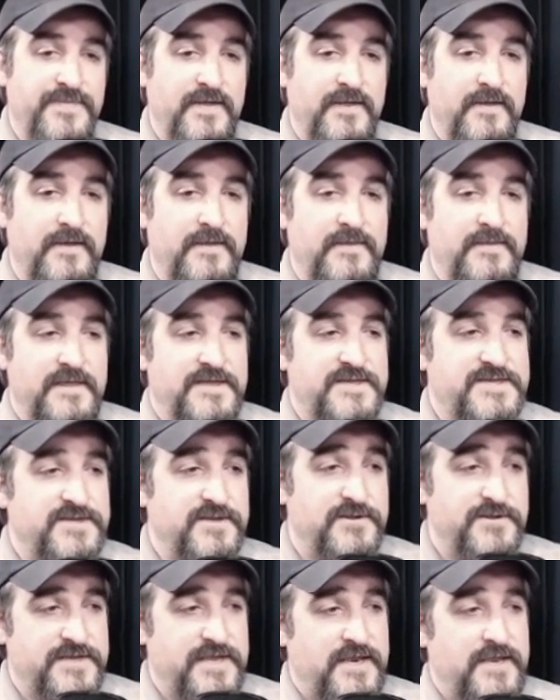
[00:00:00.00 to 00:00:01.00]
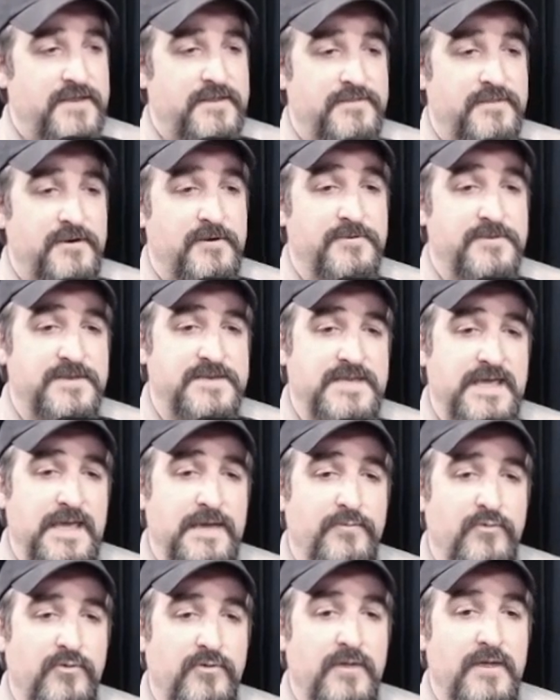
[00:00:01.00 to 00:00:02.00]
and they still did it there at the
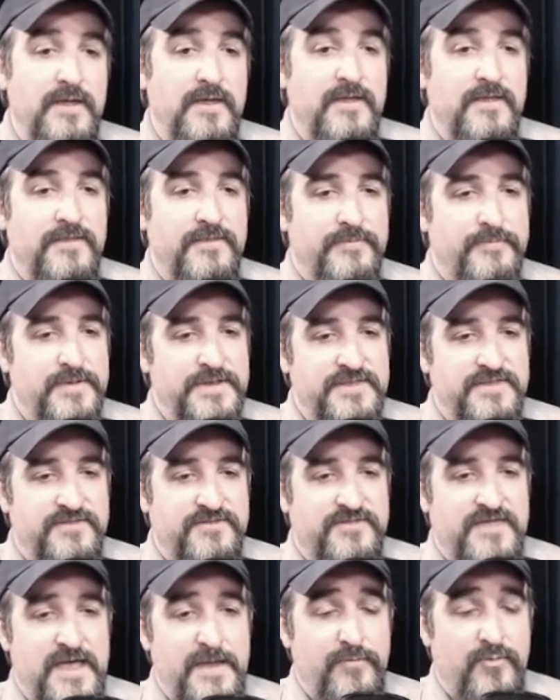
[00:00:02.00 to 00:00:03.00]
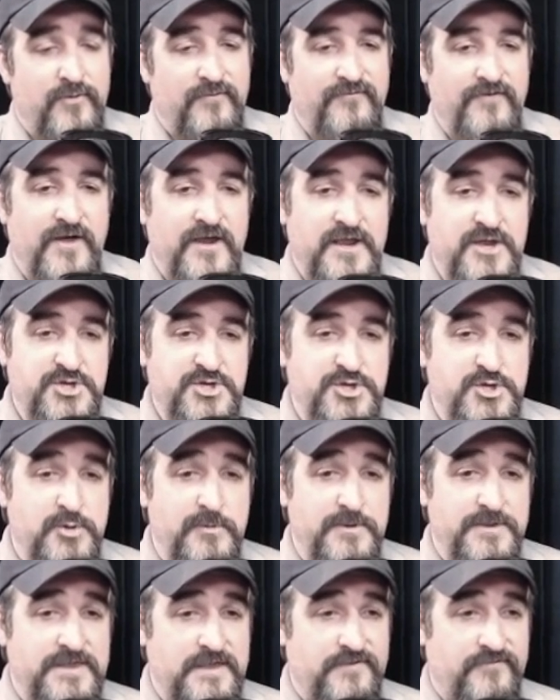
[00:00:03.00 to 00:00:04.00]
table, but they provided you
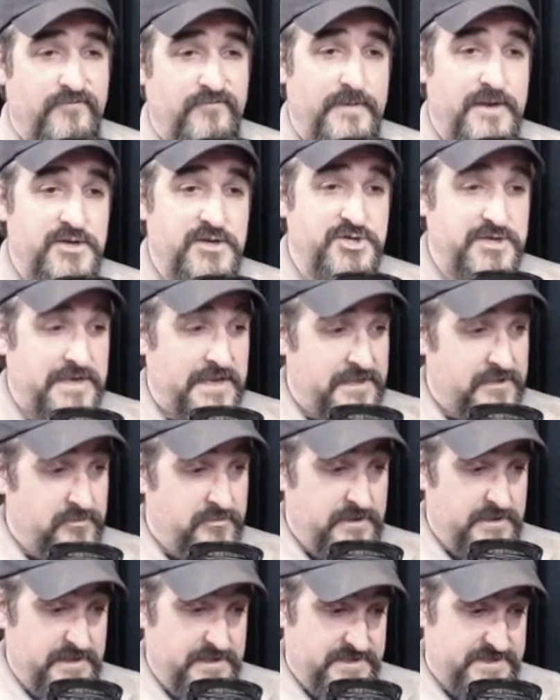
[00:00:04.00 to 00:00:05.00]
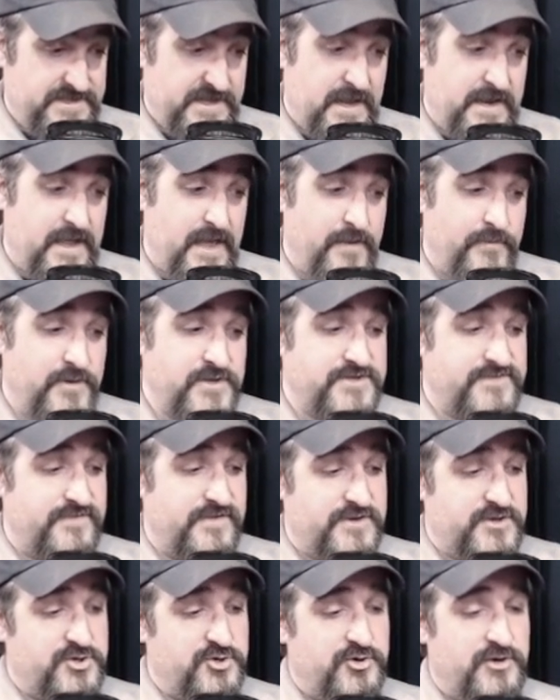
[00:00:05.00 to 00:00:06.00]
with the information. Now you can decide how much of
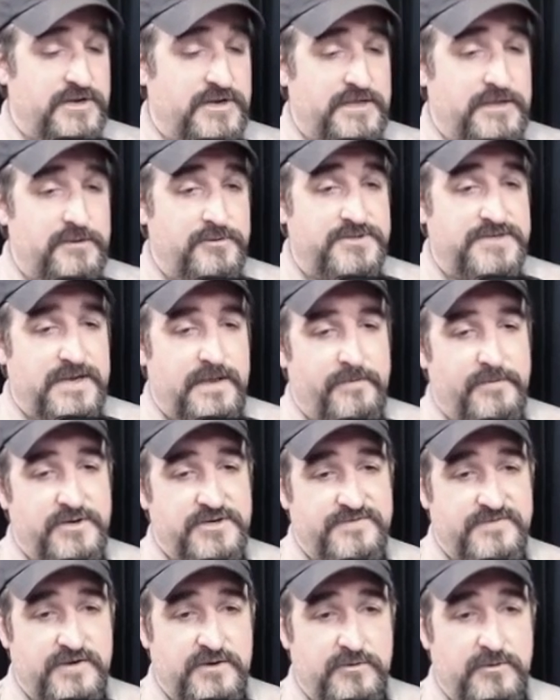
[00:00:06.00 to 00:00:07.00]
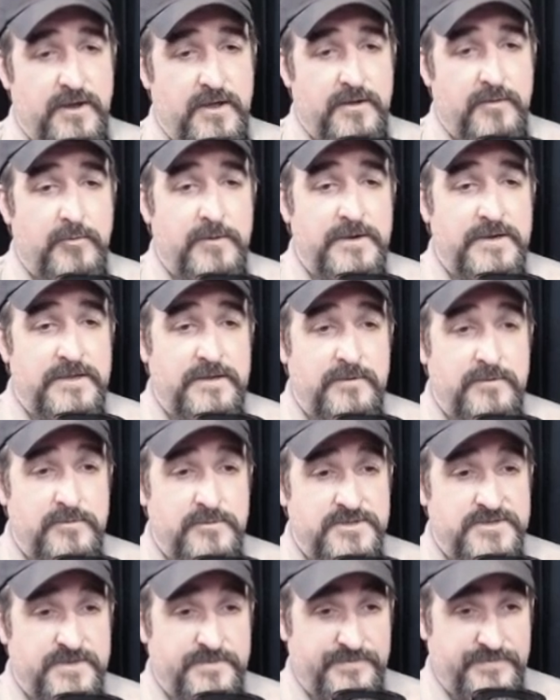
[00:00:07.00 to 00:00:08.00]
it you're going to use and how much of it you're not going to
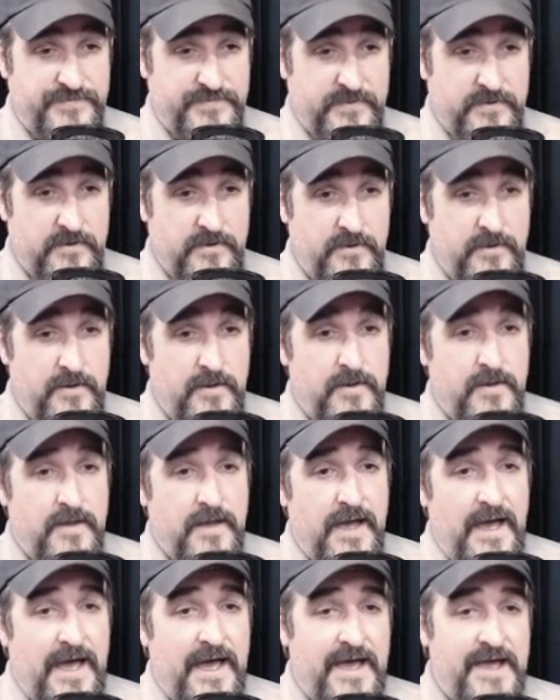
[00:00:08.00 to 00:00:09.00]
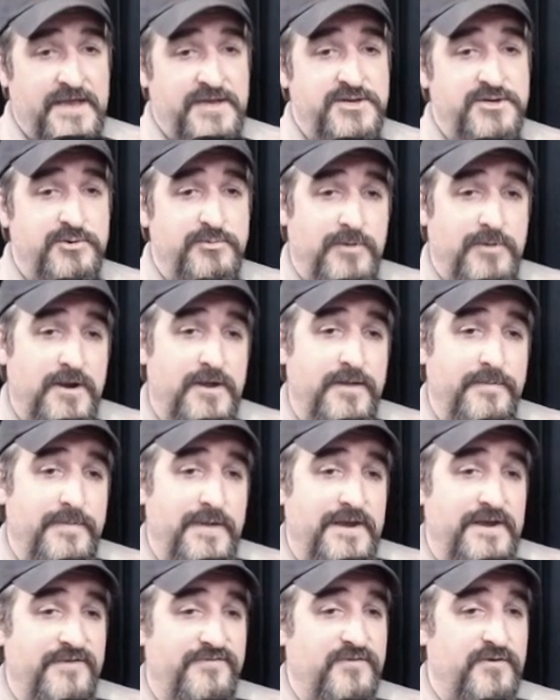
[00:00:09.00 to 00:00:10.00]
use. I do
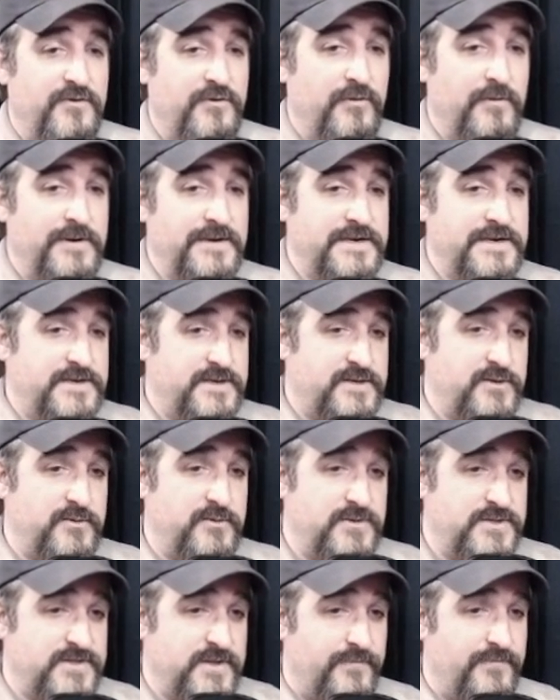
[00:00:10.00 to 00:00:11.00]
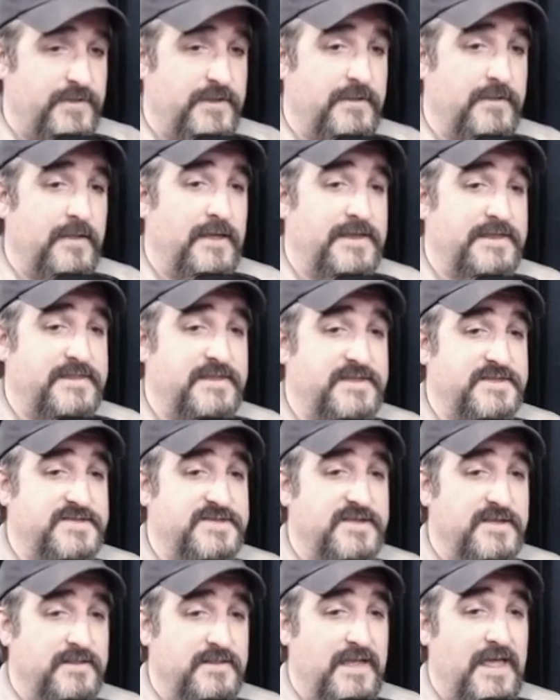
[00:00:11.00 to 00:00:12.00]
recommend, if you're going to do something like this,
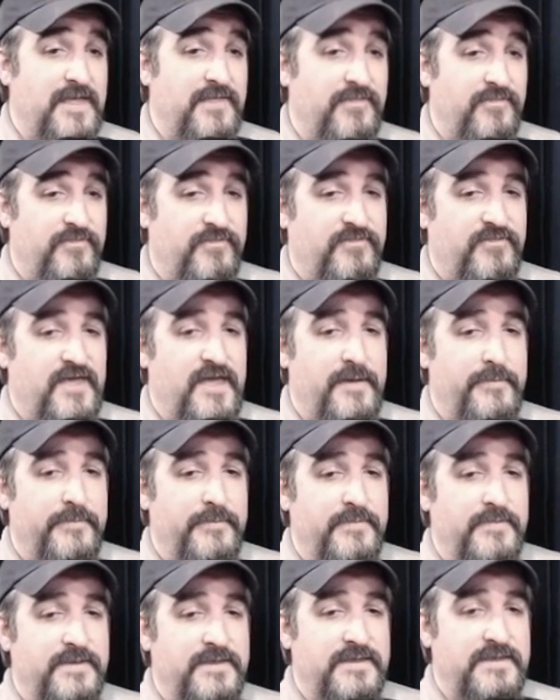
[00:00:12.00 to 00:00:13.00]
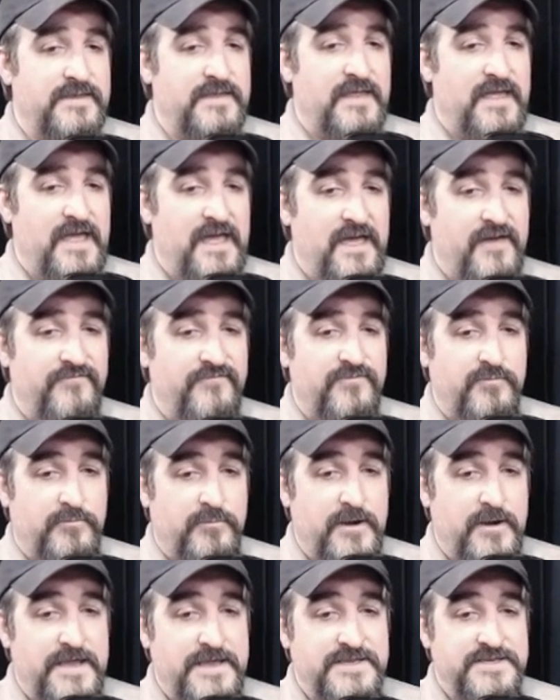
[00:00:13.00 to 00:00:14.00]
to let them have the
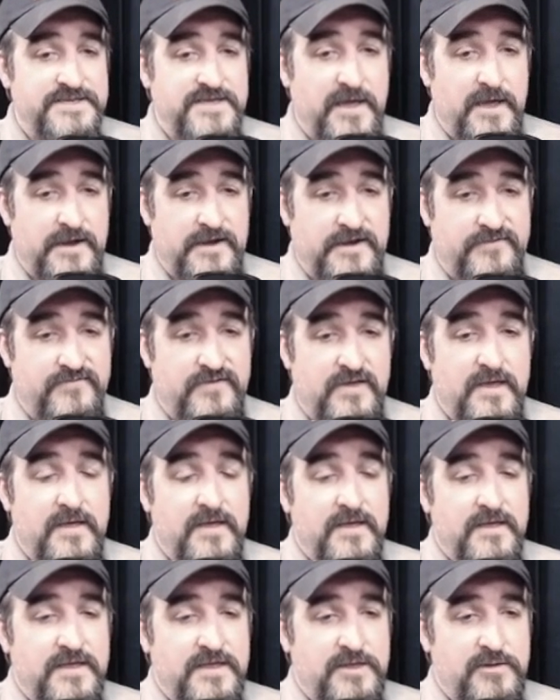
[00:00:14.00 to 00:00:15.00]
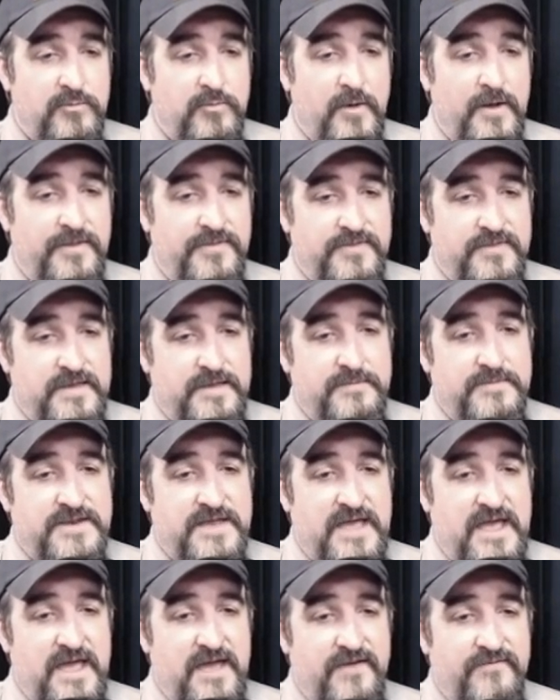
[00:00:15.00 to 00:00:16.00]
reins, kind of. You want them to
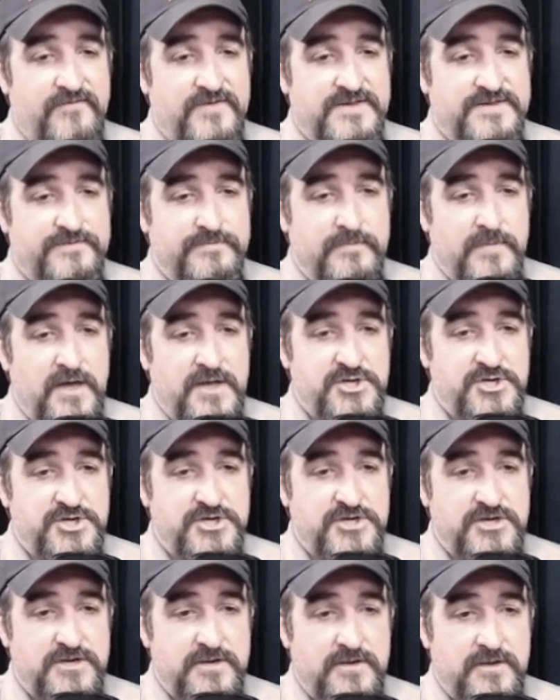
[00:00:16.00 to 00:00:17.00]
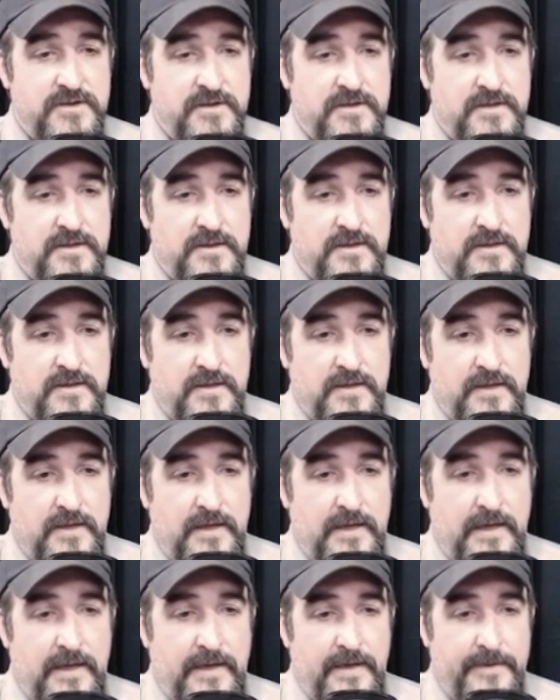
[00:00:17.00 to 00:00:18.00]
have as much
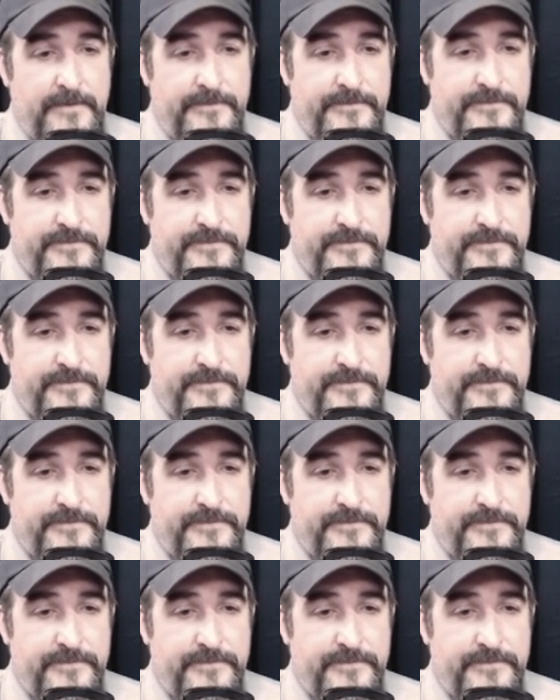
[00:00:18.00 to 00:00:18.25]
um